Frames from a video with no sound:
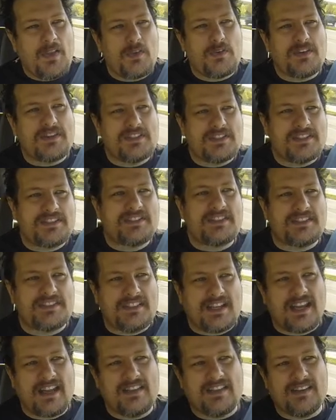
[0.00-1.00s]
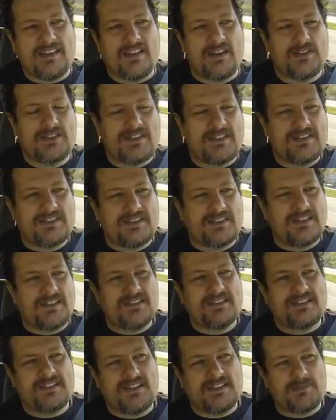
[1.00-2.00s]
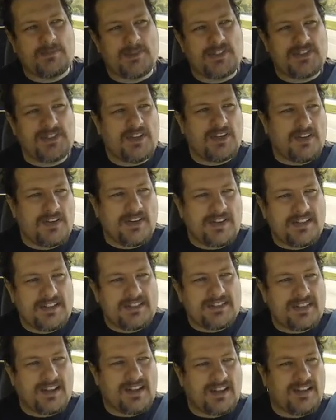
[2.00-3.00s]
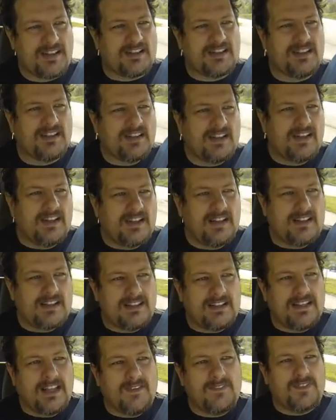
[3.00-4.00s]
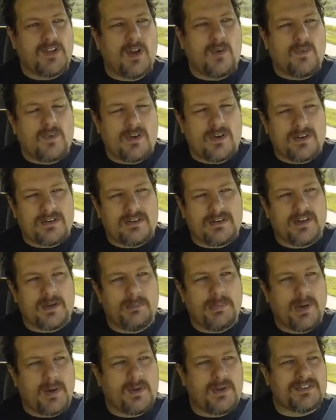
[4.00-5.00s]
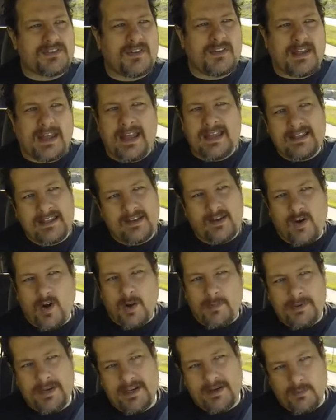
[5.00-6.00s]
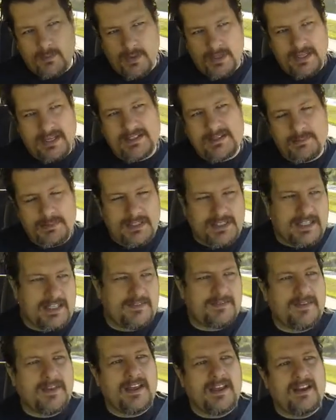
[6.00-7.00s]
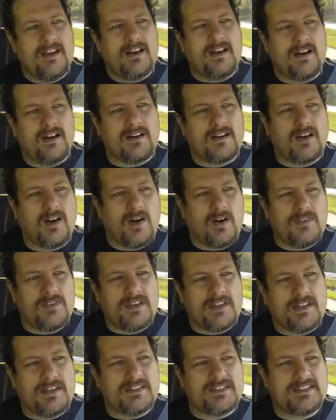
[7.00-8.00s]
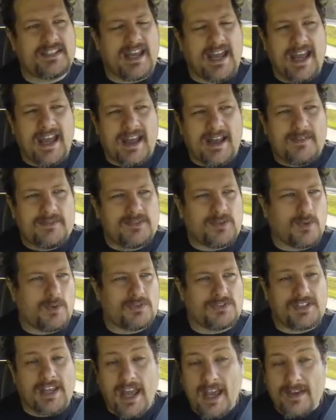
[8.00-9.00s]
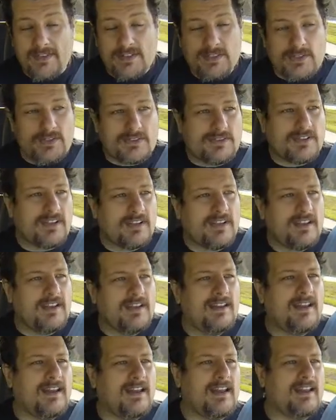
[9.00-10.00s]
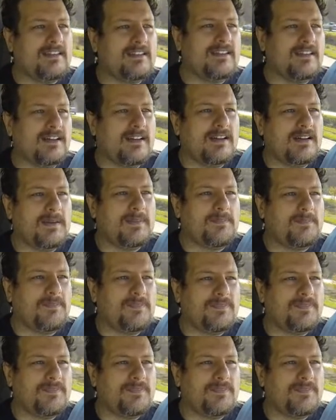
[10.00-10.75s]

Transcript: other than just to say that there's this this this mysterious uh, leftover components of the alien army we're led to believe uh, called the scavs or scavengers, and uh,